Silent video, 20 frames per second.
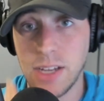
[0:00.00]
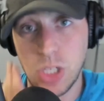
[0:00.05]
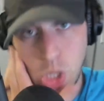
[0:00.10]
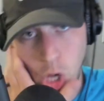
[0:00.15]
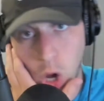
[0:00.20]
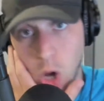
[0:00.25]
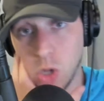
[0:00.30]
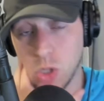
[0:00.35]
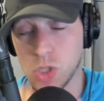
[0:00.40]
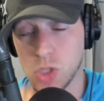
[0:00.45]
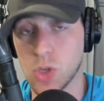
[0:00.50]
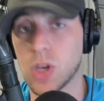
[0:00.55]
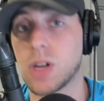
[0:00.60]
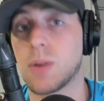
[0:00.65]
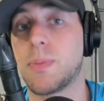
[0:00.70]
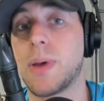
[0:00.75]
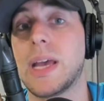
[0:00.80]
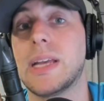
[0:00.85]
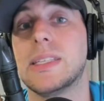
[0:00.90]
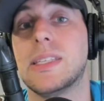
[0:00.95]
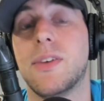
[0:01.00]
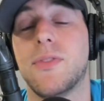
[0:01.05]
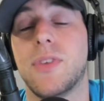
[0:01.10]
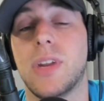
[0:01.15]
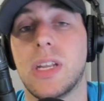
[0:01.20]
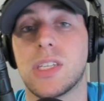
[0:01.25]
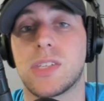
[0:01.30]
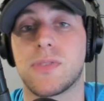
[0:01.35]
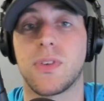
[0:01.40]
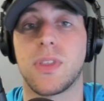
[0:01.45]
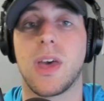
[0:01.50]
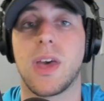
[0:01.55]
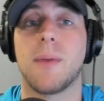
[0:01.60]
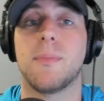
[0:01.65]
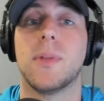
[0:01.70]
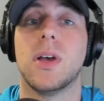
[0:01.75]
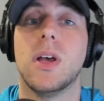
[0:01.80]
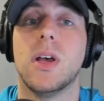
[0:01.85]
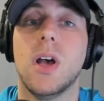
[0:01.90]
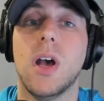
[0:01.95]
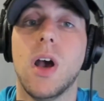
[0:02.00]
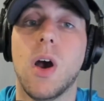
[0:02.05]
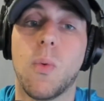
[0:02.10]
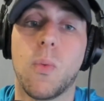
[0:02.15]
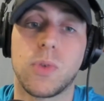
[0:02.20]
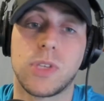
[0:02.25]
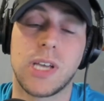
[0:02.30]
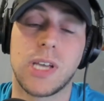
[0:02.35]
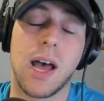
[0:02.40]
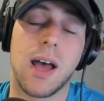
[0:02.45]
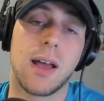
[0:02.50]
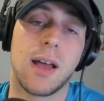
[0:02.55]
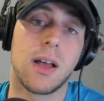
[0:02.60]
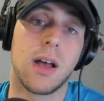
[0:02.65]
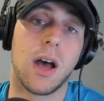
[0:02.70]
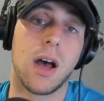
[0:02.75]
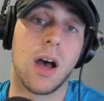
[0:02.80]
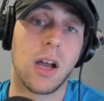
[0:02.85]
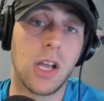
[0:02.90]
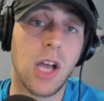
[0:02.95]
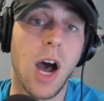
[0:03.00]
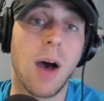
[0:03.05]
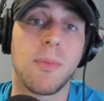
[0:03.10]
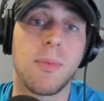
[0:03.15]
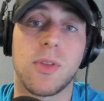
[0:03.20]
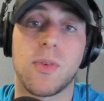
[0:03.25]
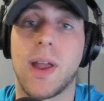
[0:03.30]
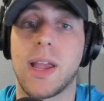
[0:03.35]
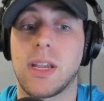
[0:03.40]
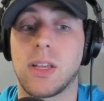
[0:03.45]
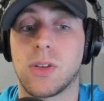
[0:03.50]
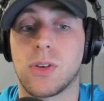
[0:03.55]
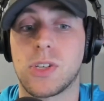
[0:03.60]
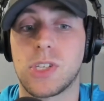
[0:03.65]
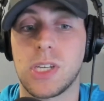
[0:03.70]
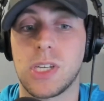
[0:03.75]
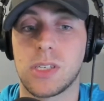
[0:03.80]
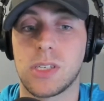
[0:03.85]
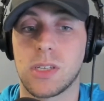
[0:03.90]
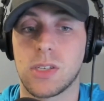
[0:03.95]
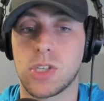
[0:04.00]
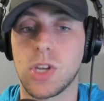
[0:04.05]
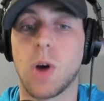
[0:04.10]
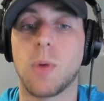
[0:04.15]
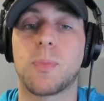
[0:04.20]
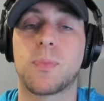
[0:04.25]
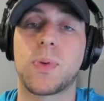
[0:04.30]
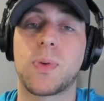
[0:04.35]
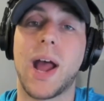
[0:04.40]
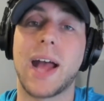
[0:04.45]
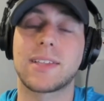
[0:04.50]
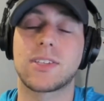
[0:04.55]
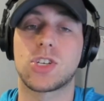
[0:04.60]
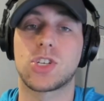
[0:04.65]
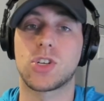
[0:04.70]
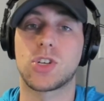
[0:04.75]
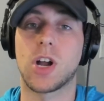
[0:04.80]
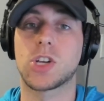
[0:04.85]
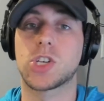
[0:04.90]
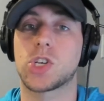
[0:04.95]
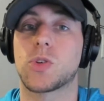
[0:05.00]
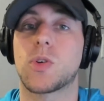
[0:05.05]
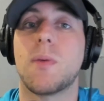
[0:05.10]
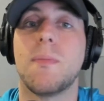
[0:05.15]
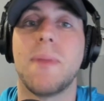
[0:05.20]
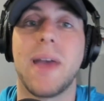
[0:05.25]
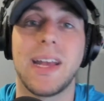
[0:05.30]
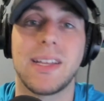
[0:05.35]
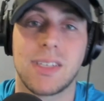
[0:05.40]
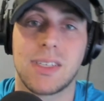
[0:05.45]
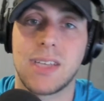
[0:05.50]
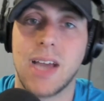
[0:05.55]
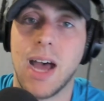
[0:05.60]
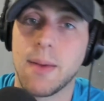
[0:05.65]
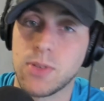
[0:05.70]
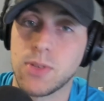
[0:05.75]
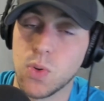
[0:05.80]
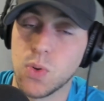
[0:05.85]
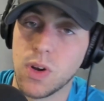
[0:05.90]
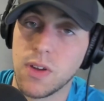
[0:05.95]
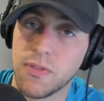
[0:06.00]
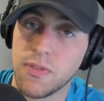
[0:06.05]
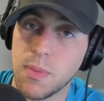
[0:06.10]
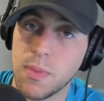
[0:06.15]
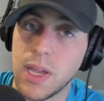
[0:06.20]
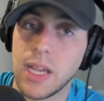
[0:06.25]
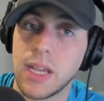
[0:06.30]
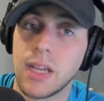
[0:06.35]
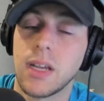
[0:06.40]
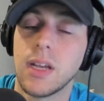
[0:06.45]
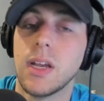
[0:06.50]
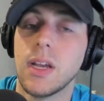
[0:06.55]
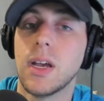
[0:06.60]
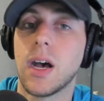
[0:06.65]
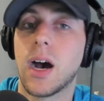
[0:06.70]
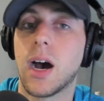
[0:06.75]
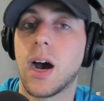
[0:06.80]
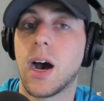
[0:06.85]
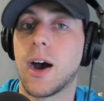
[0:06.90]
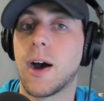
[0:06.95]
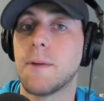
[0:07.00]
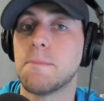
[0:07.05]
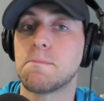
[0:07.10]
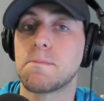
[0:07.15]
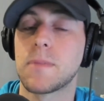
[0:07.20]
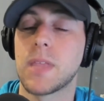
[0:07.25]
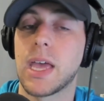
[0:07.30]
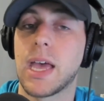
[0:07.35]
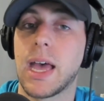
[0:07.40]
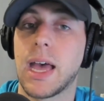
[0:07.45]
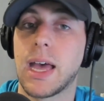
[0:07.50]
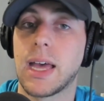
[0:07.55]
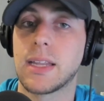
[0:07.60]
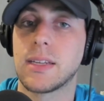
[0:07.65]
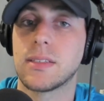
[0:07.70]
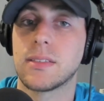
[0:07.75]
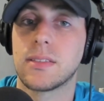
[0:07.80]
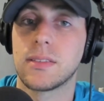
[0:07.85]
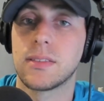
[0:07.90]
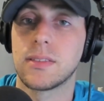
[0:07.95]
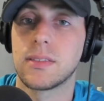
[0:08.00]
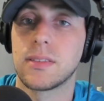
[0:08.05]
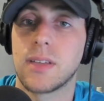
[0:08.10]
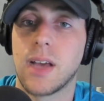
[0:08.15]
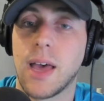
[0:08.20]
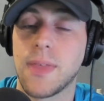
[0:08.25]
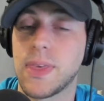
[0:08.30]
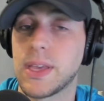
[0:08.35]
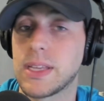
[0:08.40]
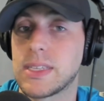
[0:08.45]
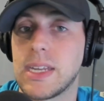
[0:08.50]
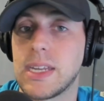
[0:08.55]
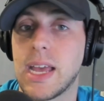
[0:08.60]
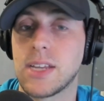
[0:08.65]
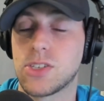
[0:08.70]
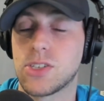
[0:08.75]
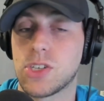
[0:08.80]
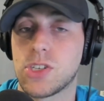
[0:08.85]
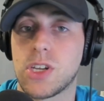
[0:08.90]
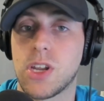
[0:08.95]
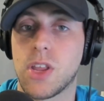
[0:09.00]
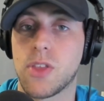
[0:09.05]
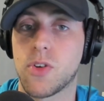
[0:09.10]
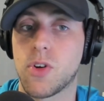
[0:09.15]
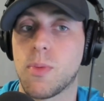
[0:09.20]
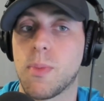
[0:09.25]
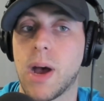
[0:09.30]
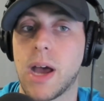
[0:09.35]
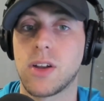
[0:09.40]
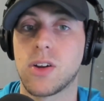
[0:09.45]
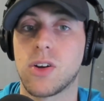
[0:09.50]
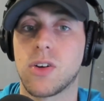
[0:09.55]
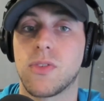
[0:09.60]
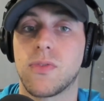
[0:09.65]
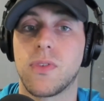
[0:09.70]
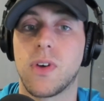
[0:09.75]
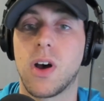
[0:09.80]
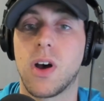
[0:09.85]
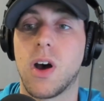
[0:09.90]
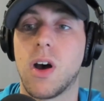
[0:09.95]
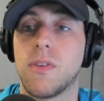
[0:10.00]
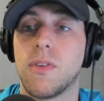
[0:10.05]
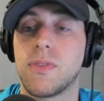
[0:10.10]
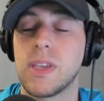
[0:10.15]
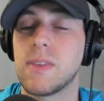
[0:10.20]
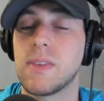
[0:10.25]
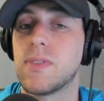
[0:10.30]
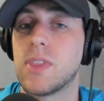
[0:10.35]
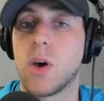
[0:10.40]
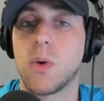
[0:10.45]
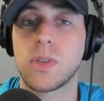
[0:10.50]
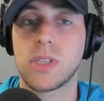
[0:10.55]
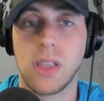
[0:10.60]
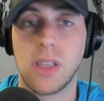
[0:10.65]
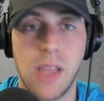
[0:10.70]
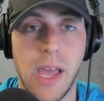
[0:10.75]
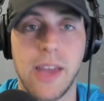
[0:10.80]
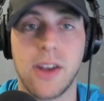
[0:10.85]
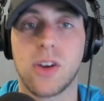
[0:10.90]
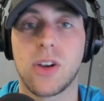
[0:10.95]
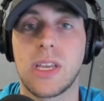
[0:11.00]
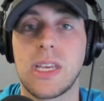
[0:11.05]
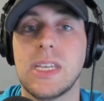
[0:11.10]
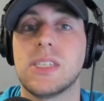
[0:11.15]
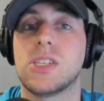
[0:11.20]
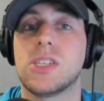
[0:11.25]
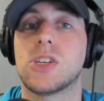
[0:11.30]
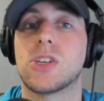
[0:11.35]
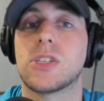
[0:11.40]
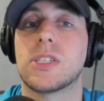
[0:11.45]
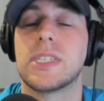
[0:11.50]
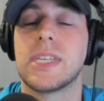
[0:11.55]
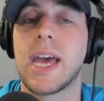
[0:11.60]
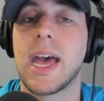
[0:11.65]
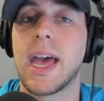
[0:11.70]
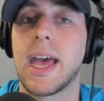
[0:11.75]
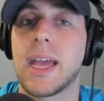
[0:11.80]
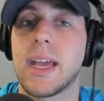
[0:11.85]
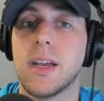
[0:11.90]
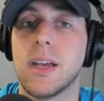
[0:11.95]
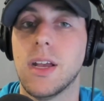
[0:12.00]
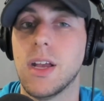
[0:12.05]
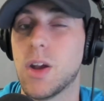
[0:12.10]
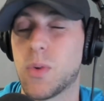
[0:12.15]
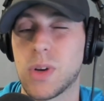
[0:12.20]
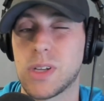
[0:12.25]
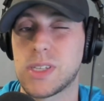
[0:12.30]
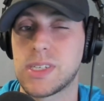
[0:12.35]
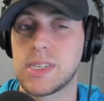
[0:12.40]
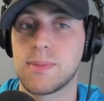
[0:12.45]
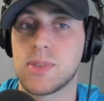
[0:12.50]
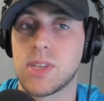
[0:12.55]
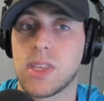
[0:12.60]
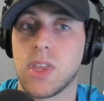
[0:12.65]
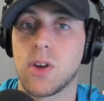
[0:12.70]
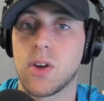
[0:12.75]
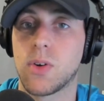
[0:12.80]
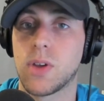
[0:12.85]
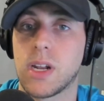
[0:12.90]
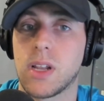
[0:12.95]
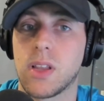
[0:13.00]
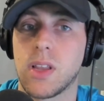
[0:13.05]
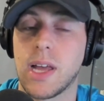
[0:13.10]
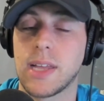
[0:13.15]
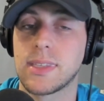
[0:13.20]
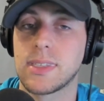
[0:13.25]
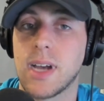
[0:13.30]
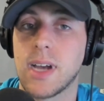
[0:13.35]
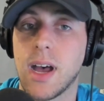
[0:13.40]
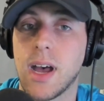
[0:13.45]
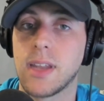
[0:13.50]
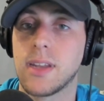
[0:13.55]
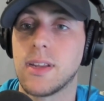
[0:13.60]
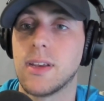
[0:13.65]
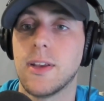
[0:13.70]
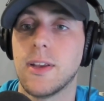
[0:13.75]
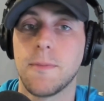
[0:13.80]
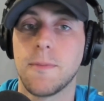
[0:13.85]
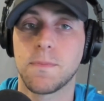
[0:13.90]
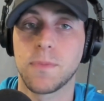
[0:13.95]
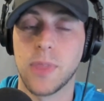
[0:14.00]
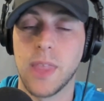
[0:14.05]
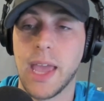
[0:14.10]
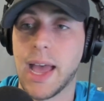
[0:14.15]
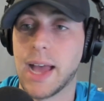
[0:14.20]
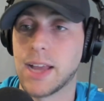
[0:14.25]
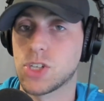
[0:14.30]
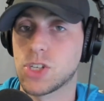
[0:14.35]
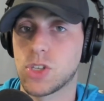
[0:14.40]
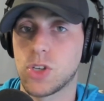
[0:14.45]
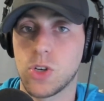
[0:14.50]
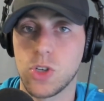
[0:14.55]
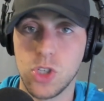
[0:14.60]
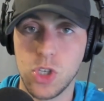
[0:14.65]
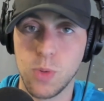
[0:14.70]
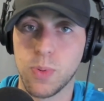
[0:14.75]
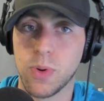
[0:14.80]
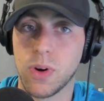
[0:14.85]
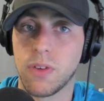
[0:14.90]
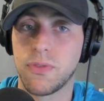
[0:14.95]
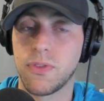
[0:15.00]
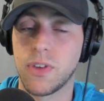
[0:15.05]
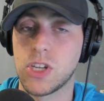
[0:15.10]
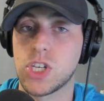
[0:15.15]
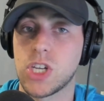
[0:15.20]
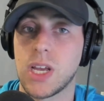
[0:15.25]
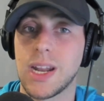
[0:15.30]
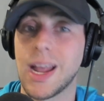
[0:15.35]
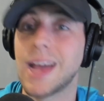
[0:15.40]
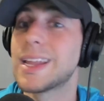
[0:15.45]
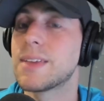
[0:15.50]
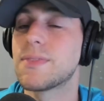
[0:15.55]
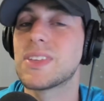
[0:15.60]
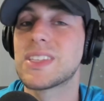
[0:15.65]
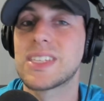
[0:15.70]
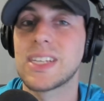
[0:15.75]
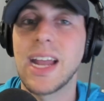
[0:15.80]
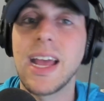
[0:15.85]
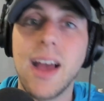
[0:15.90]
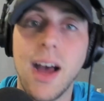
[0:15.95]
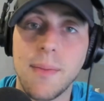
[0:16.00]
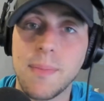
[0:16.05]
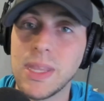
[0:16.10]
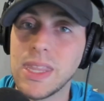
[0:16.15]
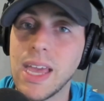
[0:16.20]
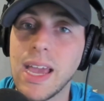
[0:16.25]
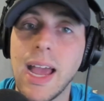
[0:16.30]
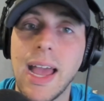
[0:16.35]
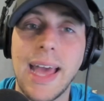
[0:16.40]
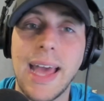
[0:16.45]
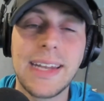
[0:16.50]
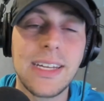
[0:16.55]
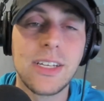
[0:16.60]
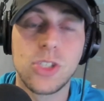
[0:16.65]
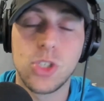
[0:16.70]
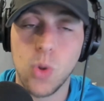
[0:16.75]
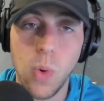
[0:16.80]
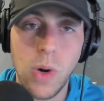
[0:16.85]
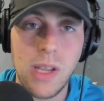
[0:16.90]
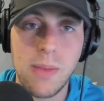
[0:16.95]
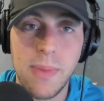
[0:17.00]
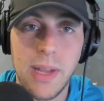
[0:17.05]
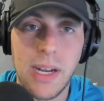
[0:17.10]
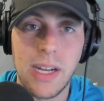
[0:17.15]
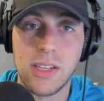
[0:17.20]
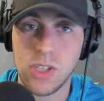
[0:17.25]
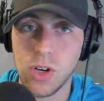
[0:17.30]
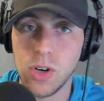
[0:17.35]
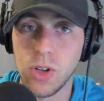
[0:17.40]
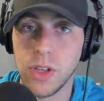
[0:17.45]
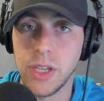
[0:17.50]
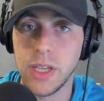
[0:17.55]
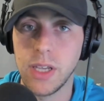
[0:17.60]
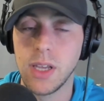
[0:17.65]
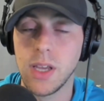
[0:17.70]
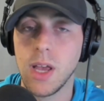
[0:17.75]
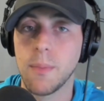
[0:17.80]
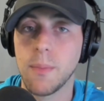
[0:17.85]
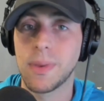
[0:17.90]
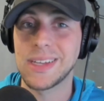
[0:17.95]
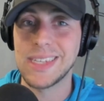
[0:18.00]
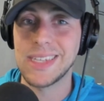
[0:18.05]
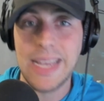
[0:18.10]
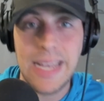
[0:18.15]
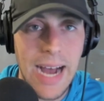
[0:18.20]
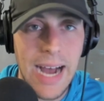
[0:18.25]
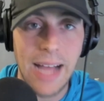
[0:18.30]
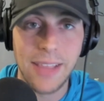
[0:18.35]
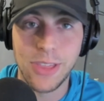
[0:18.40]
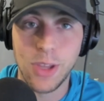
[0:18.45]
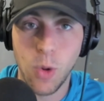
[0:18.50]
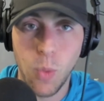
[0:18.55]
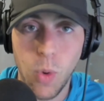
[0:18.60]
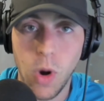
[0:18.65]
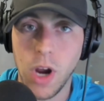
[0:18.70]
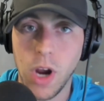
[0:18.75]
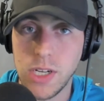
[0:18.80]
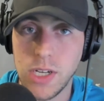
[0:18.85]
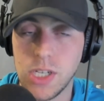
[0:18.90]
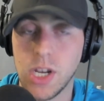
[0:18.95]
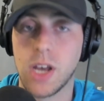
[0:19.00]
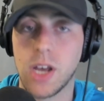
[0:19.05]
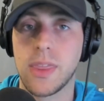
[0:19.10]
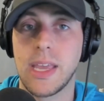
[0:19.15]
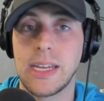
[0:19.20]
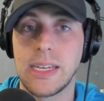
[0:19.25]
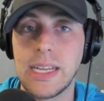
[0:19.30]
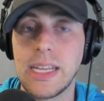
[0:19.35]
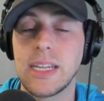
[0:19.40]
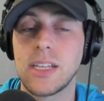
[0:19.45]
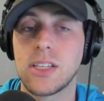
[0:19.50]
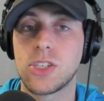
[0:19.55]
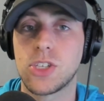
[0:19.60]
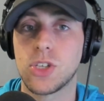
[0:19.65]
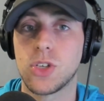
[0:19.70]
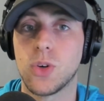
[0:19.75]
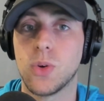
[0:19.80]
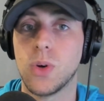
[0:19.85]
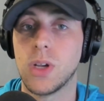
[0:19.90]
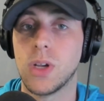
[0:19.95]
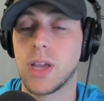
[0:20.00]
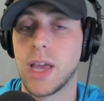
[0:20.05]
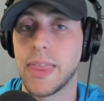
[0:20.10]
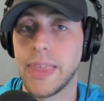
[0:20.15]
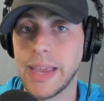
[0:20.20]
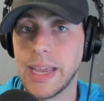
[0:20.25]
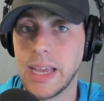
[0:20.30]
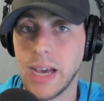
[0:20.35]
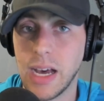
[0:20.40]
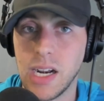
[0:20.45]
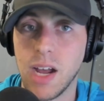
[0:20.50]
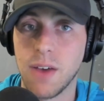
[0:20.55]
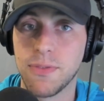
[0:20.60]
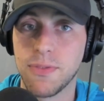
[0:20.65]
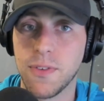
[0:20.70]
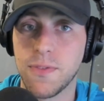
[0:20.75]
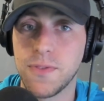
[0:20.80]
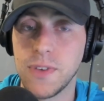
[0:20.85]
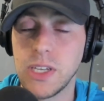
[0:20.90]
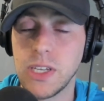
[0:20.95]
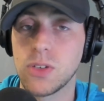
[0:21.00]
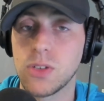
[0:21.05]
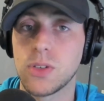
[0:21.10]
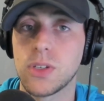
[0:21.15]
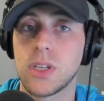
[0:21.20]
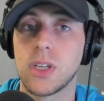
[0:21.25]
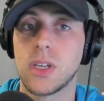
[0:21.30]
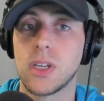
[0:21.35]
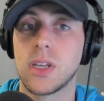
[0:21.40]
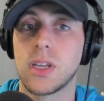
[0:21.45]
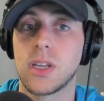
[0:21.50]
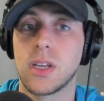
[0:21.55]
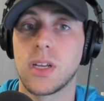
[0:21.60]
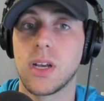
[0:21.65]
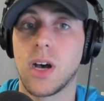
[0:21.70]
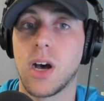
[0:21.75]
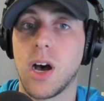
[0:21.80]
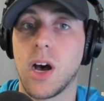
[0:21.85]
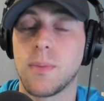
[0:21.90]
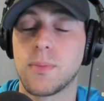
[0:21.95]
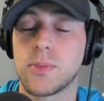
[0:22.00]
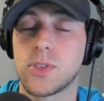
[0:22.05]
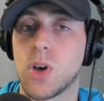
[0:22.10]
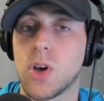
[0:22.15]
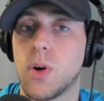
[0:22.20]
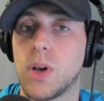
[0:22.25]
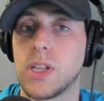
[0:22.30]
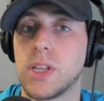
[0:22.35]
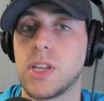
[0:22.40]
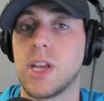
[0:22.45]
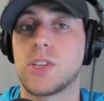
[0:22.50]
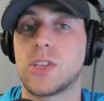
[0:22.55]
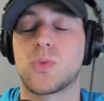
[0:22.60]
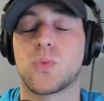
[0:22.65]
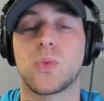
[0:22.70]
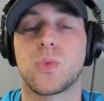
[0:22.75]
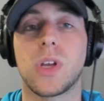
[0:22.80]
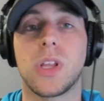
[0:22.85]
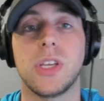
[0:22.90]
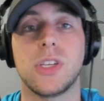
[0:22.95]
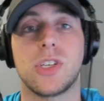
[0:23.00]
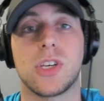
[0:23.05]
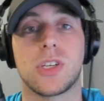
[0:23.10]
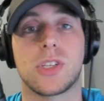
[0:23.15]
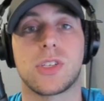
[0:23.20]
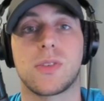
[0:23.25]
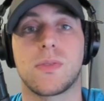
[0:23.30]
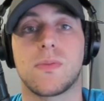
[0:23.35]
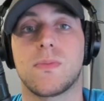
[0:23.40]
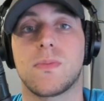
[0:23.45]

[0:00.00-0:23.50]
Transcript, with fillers: is also going to pay dividends for them to, uh, come the regular season. So practice structure remains a top story for me. Um, and I think today is just another reminder of, of even though it's a lighter, easier day where it seems like they don't get a lot done, they actually are super efficient. And even today, I mean, they ended 20 minutes early because they got the work done they needed to and then got off the field. Um, so it, it's really just